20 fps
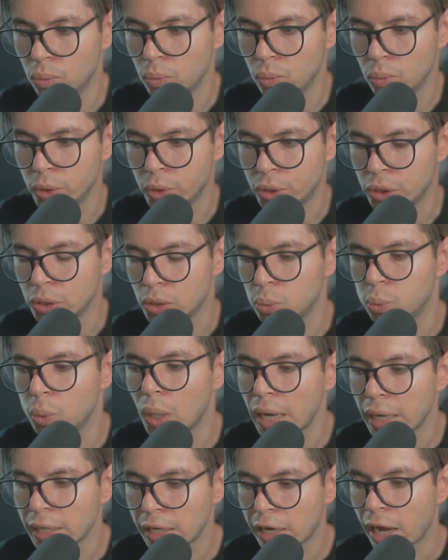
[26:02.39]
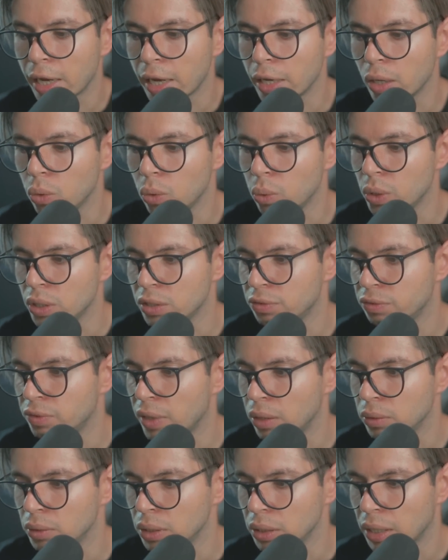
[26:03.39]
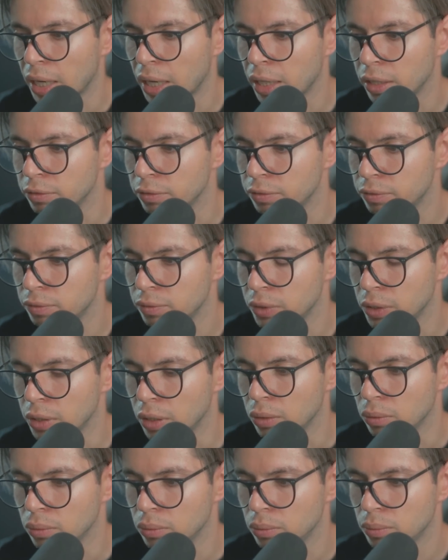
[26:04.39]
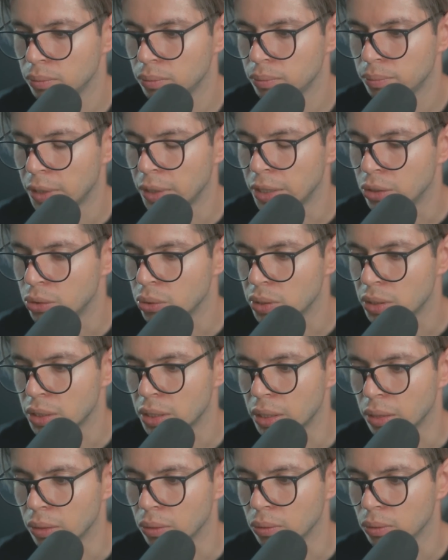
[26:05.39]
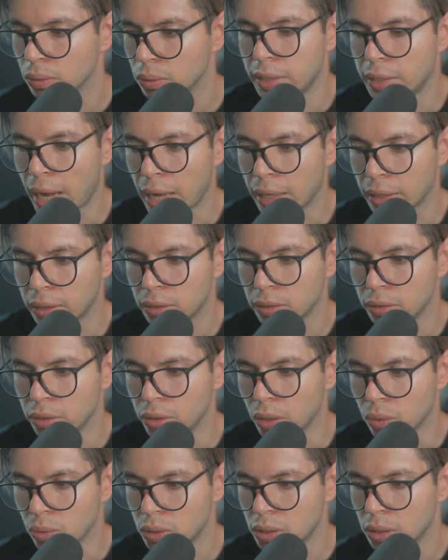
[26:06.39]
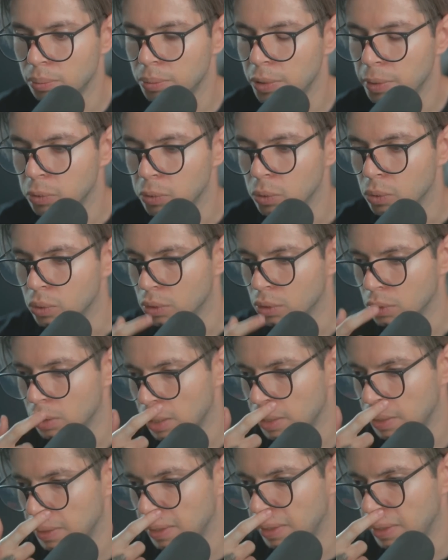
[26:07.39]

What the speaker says: Which is why I always found it kind of, you know, interesting that, you know, some people were